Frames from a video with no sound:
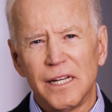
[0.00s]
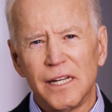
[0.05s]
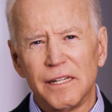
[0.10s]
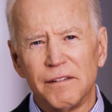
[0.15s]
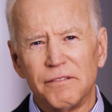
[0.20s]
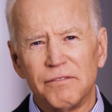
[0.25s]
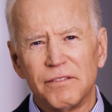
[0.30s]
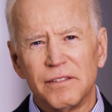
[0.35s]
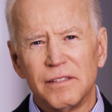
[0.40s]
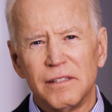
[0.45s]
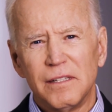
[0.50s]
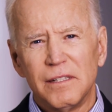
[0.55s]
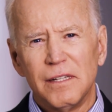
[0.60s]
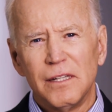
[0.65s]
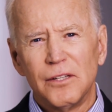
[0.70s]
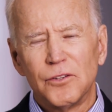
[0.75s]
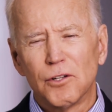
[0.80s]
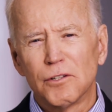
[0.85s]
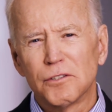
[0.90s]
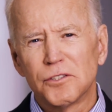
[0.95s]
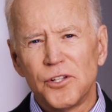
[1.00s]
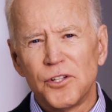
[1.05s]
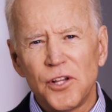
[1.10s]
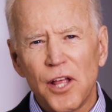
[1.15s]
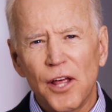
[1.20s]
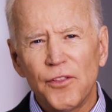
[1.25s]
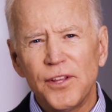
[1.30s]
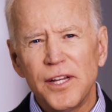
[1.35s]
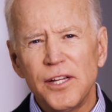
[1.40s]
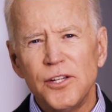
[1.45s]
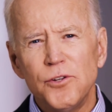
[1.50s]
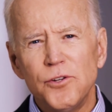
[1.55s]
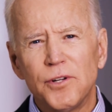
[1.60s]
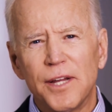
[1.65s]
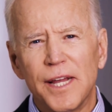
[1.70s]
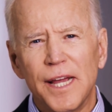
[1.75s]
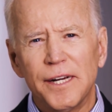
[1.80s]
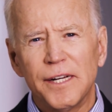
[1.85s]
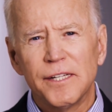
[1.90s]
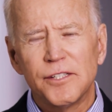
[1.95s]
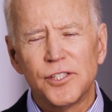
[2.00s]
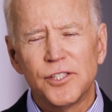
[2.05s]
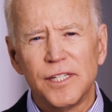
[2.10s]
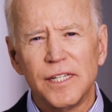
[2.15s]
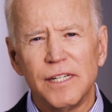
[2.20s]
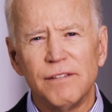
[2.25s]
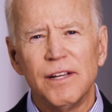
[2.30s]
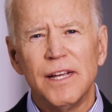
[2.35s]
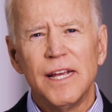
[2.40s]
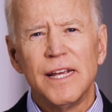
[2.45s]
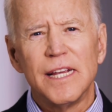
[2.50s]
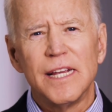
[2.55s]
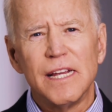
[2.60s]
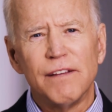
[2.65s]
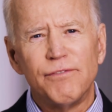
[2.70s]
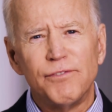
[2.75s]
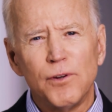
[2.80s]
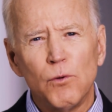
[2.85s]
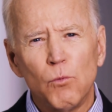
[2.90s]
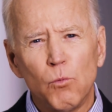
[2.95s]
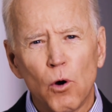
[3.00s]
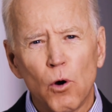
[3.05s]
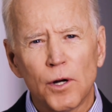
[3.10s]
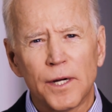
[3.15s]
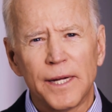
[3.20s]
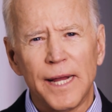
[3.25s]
polled conservatives. If it came down to it, who